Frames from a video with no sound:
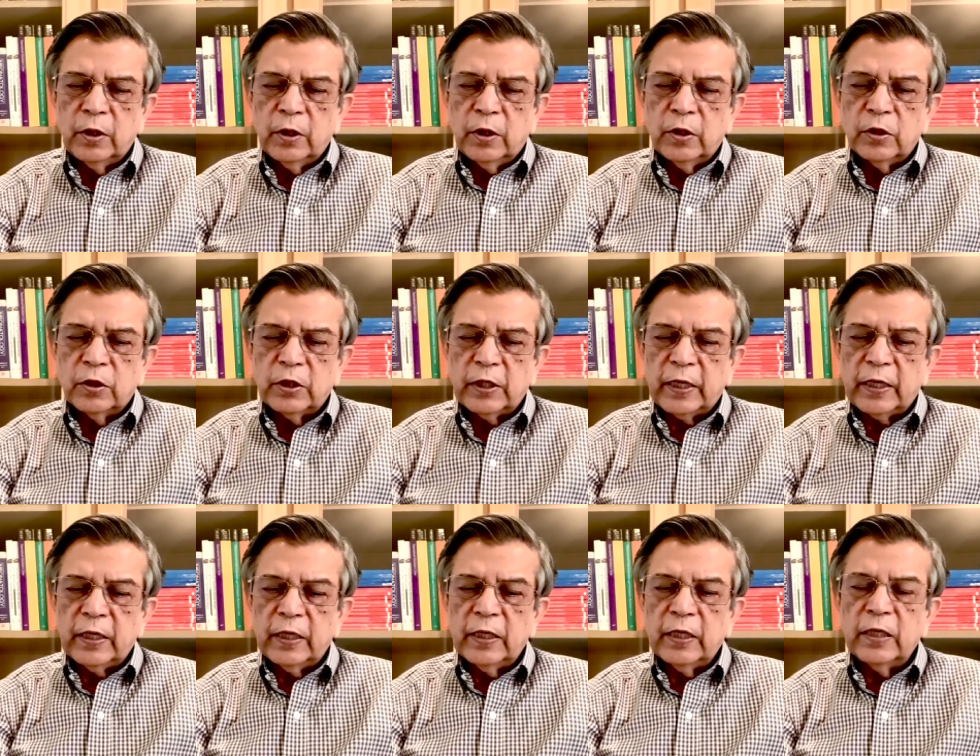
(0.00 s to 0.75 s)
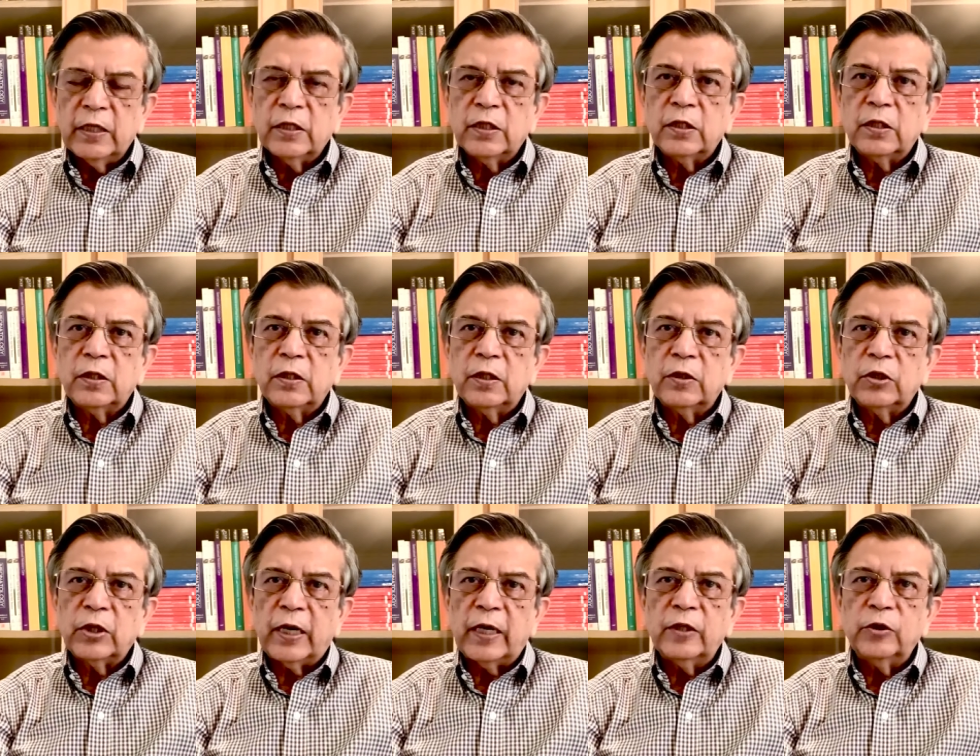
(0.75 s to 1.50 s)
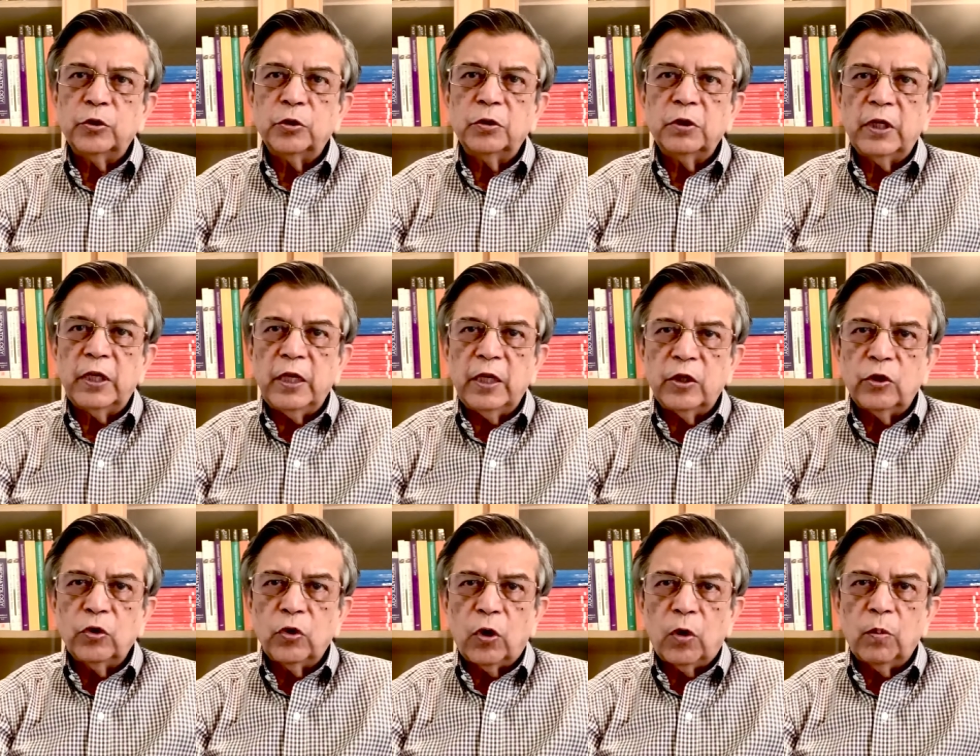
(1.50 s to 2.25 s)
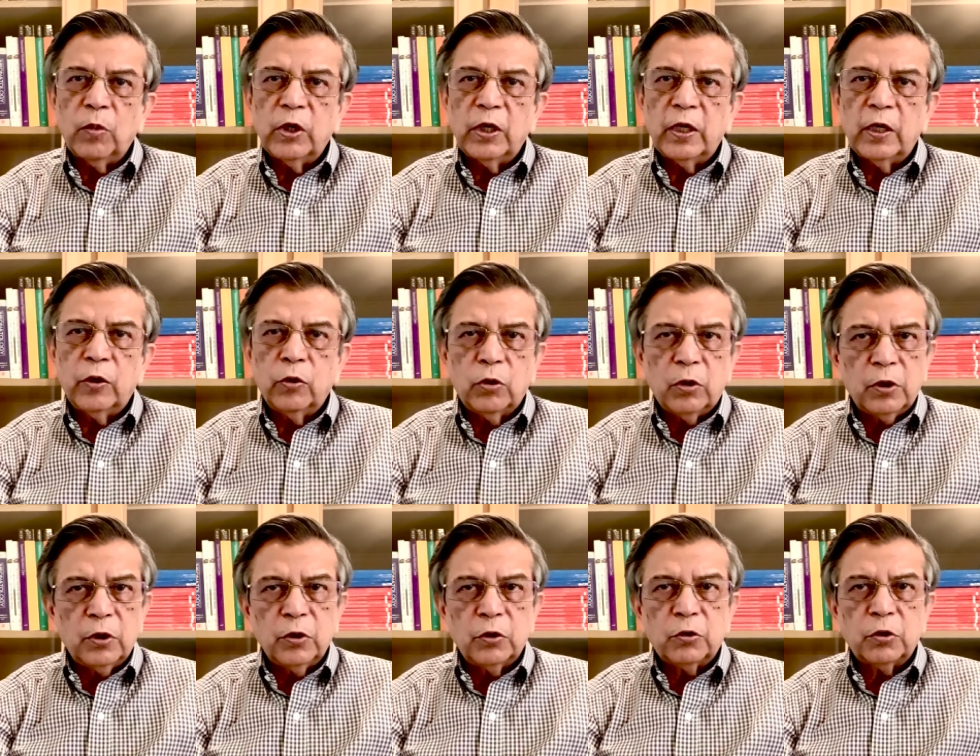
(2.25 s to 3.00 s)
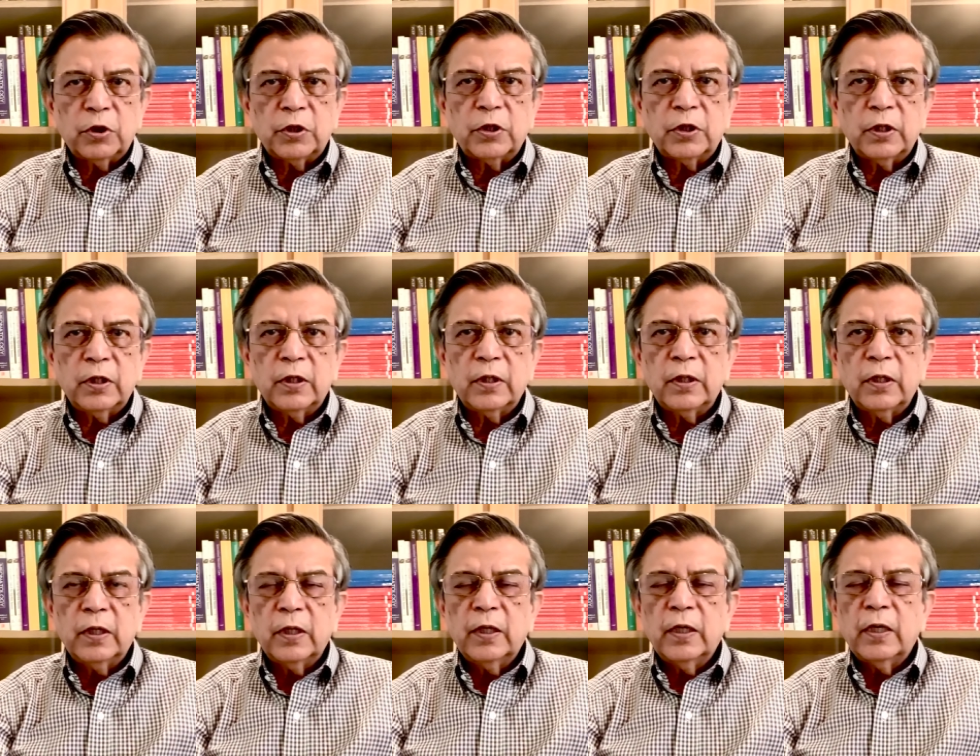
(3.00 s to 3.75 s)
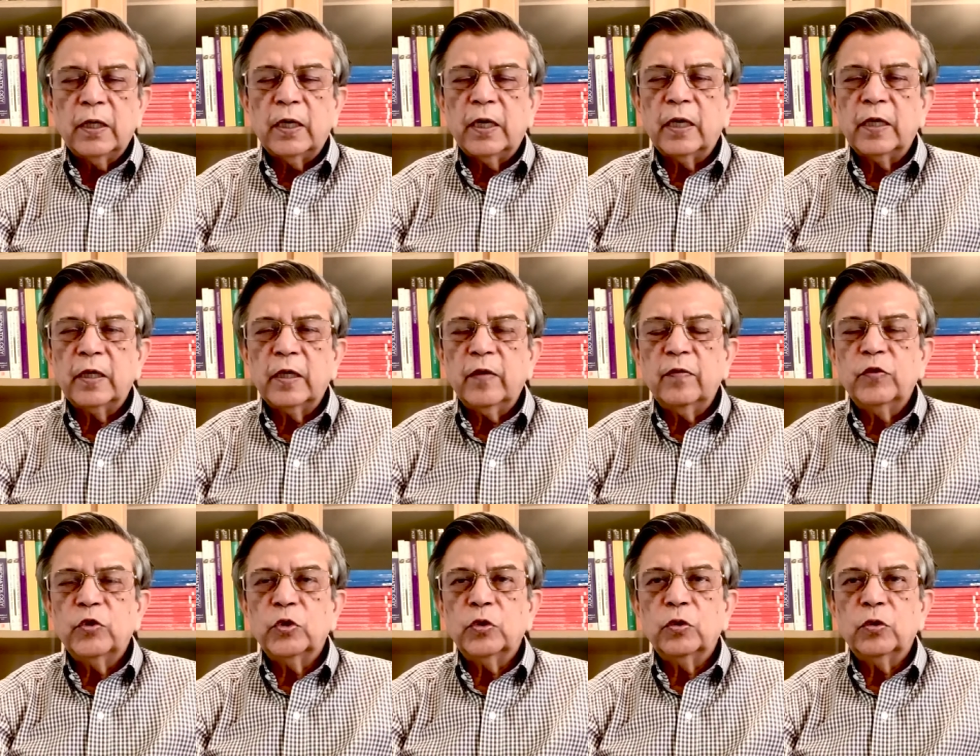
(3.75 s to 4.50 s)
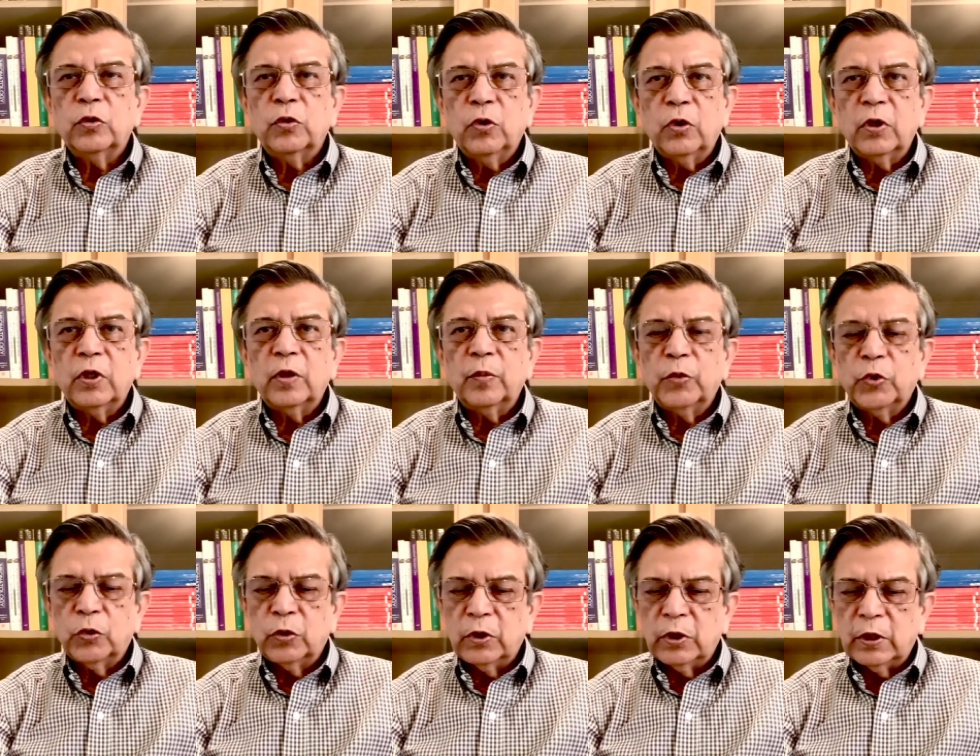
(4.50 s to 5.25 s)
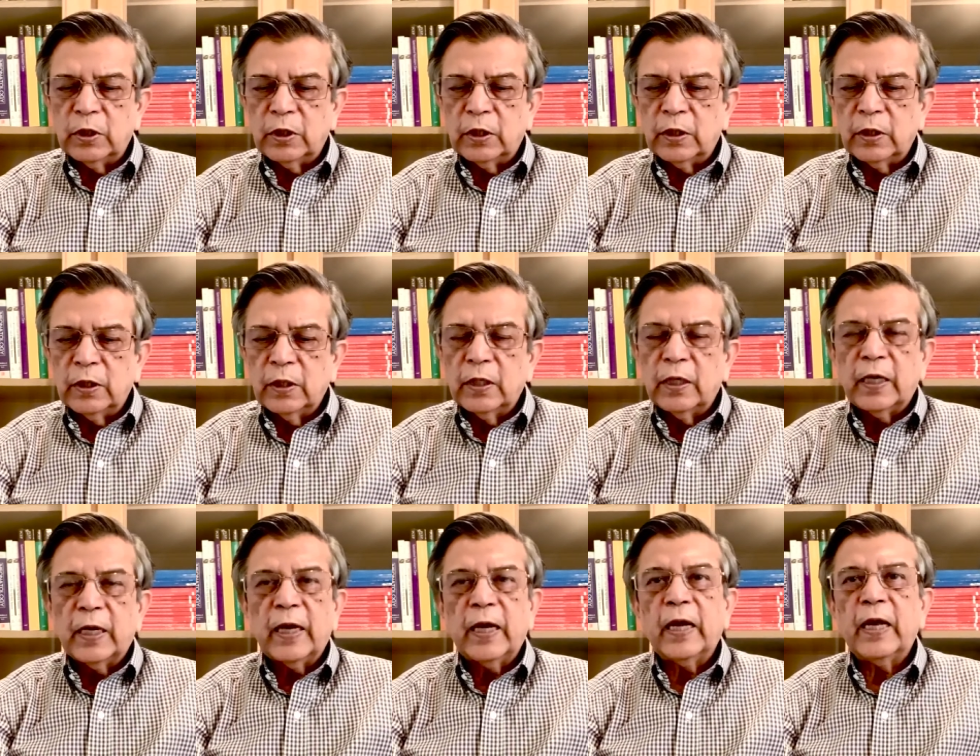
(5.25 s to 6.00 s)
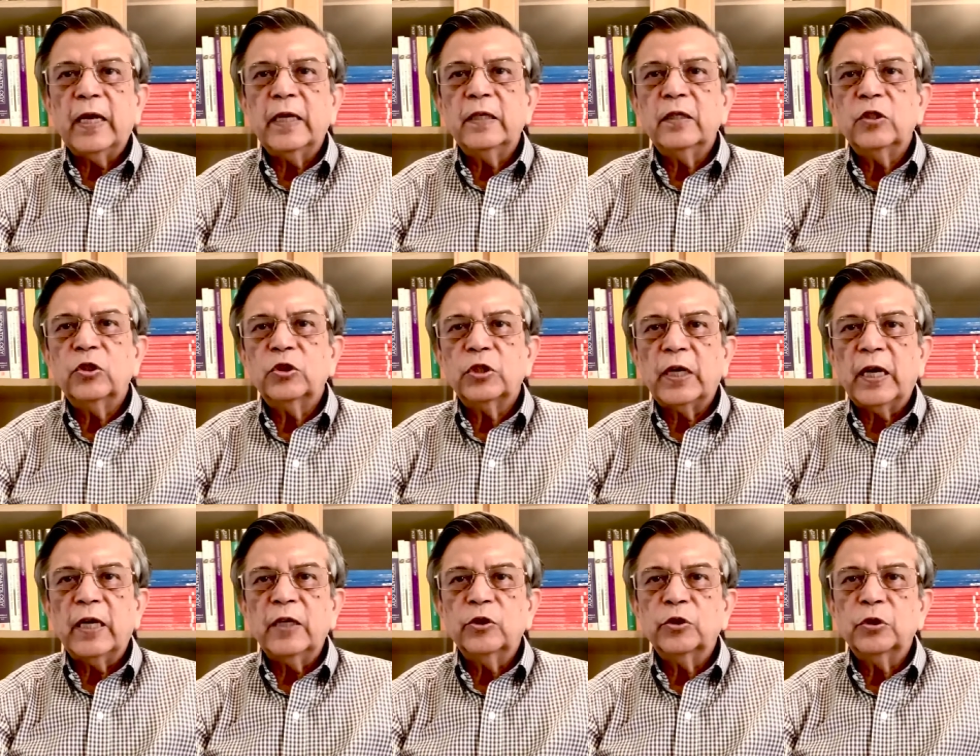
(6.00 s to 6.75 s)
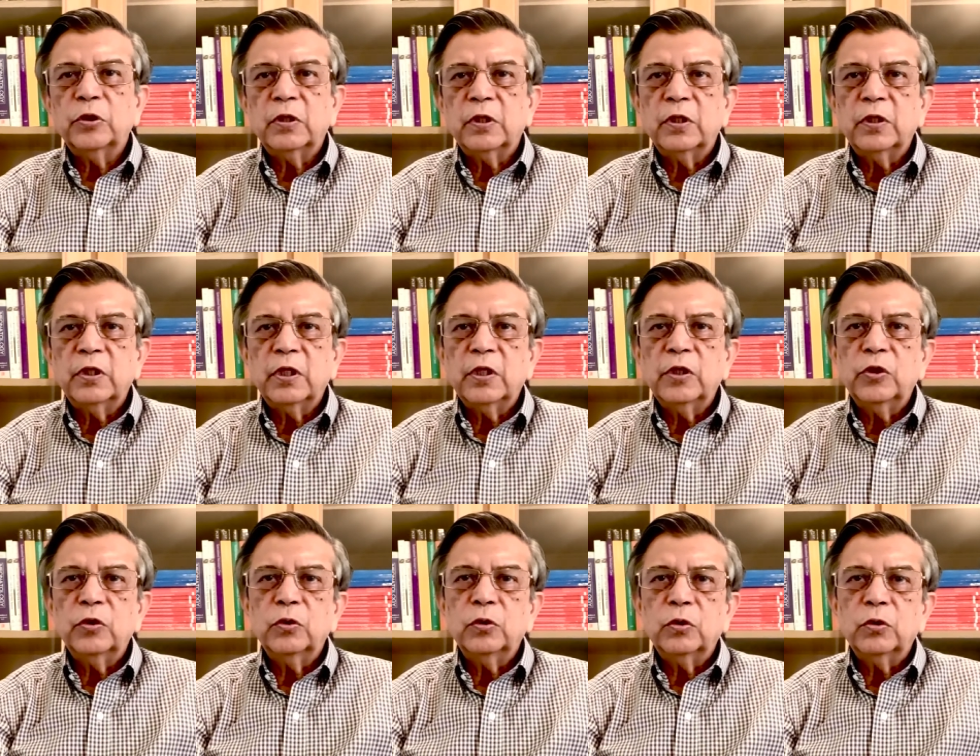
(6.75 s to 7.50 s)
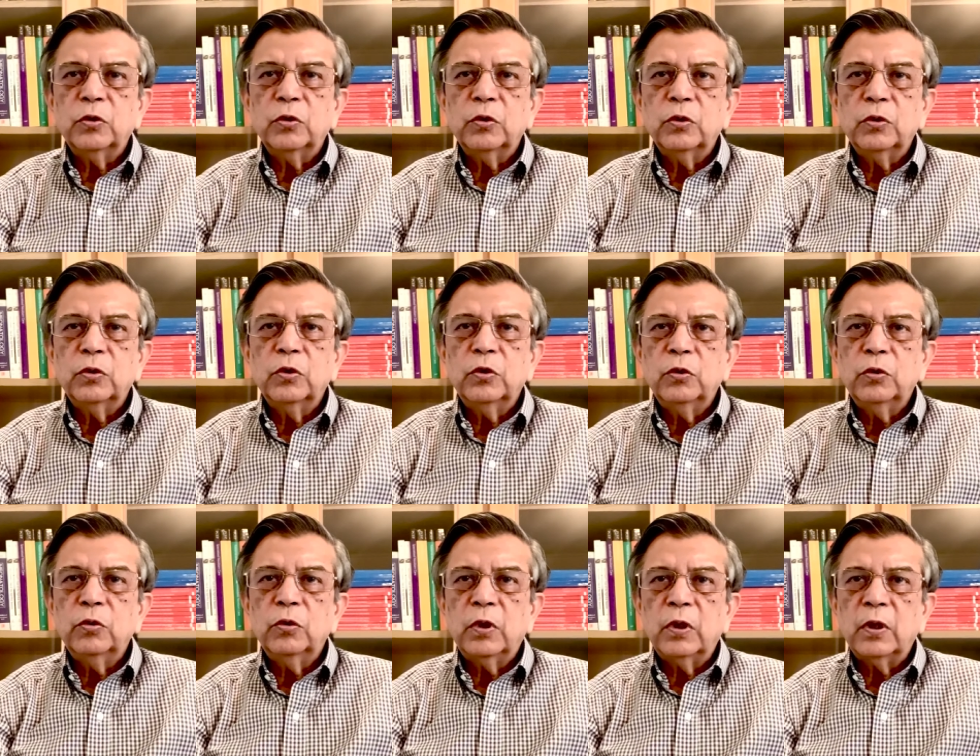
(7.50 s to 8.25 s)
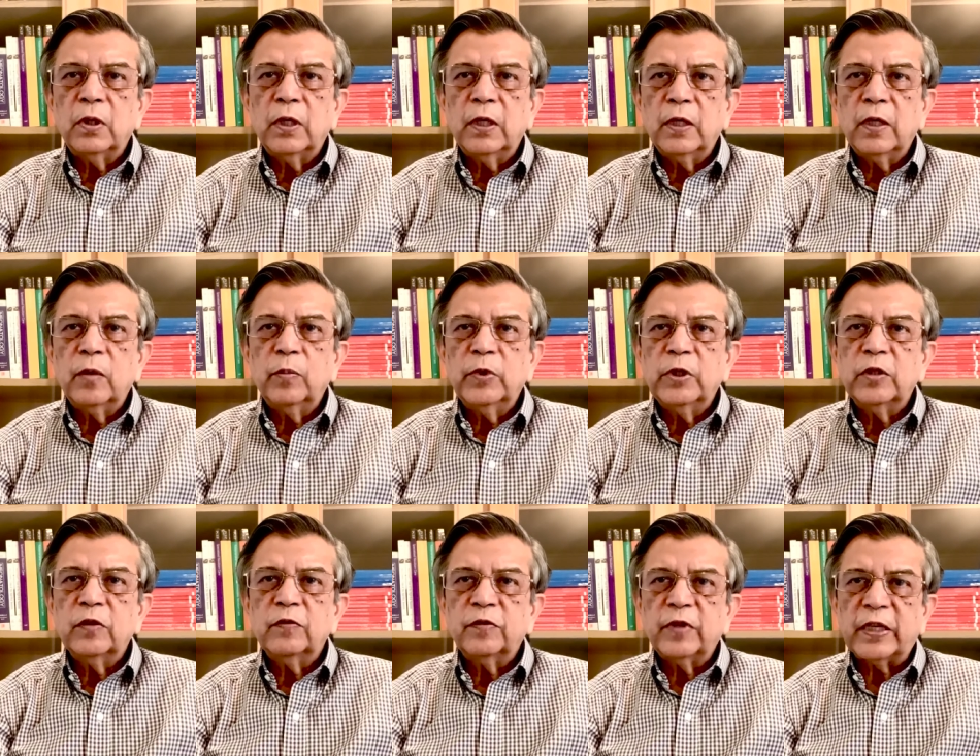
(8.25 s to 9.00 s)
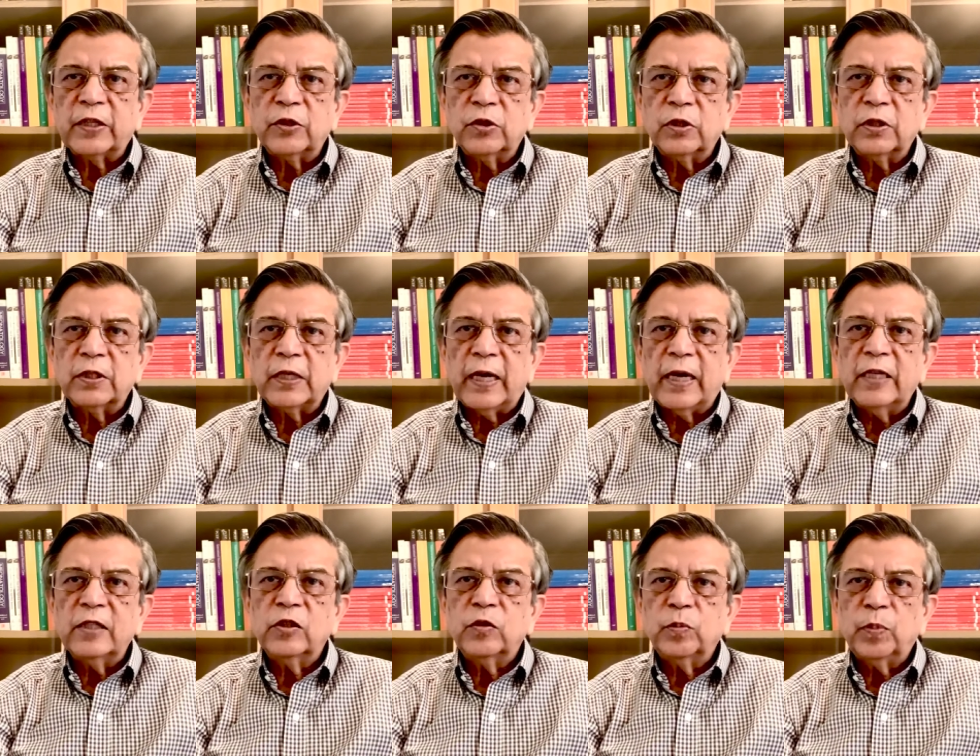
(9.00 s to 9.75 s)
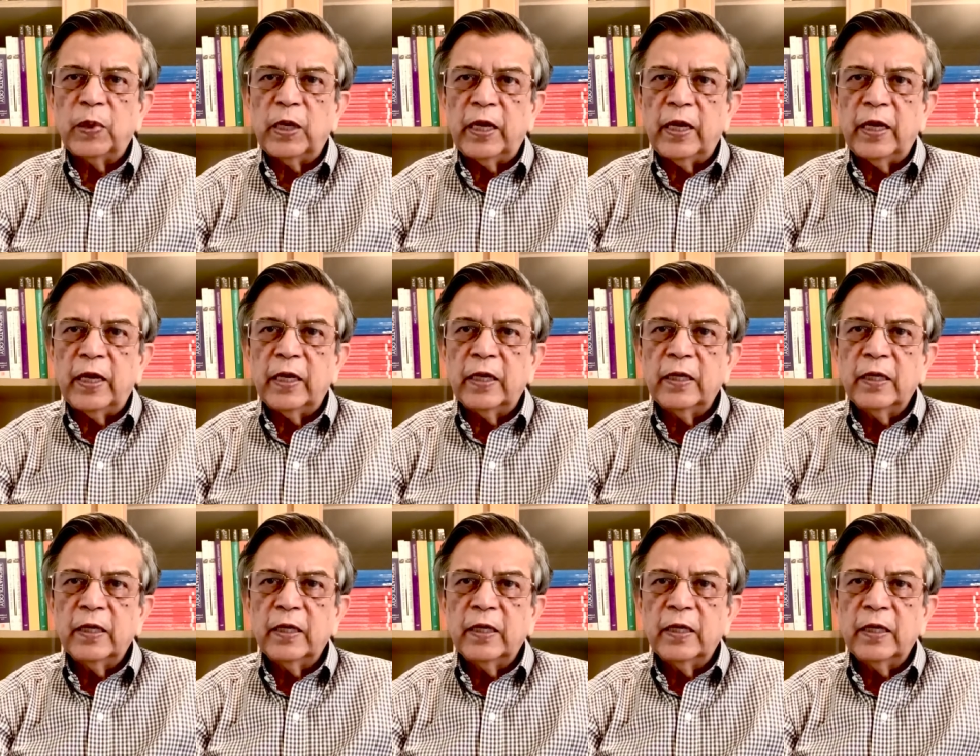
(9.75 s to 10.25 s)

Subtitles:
Second is, the child should eat normally. Good nutrition gives you good immunity, and the child should continue to do a little bit of exercise, play.